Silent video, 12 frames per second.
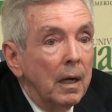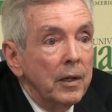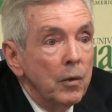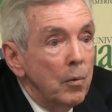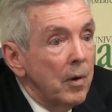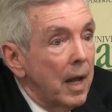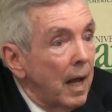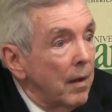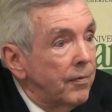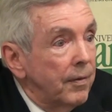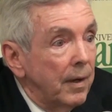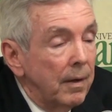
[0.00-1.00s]
You would
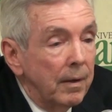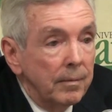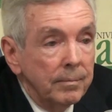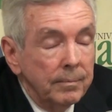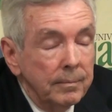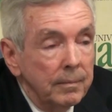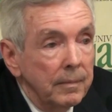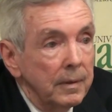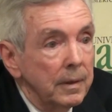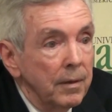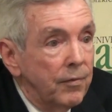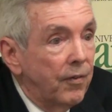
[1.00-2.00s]
have
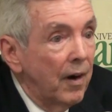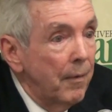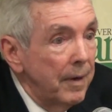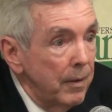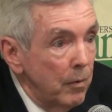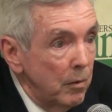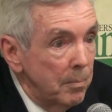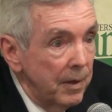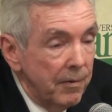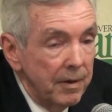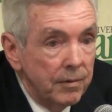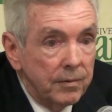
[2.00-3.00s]
the ferry would
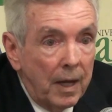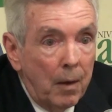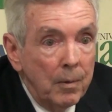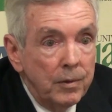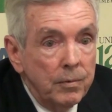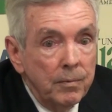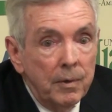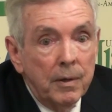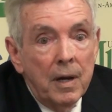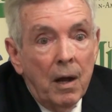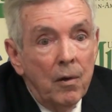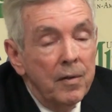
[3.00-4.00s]
be reestablished.
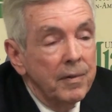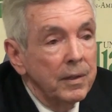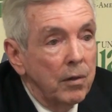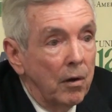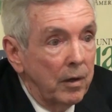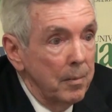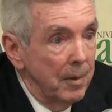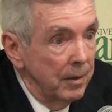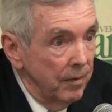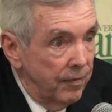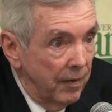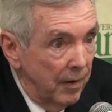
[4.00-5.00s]
We're now even talking
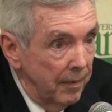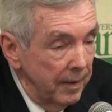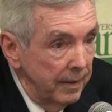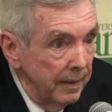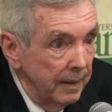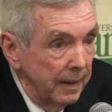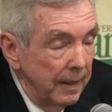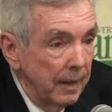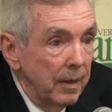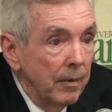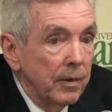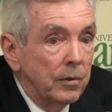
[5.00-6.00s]
about the ferry.
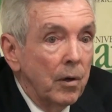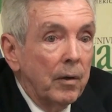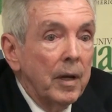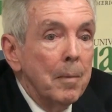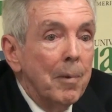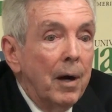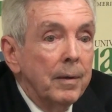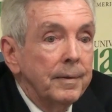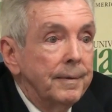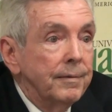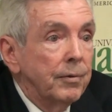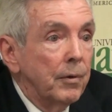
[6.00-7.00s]
We're talking
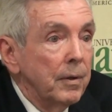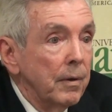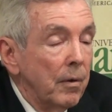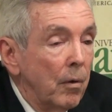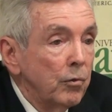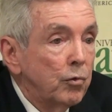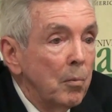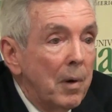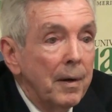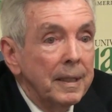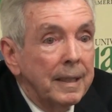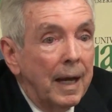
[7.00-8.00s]
about also
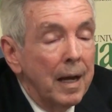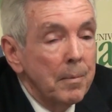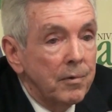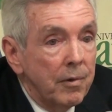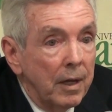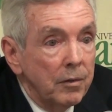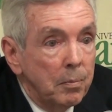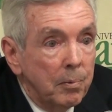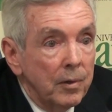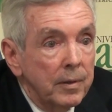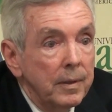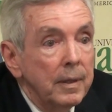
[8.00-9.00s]
maritime
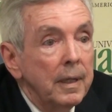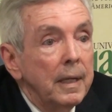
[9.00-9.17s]
transport.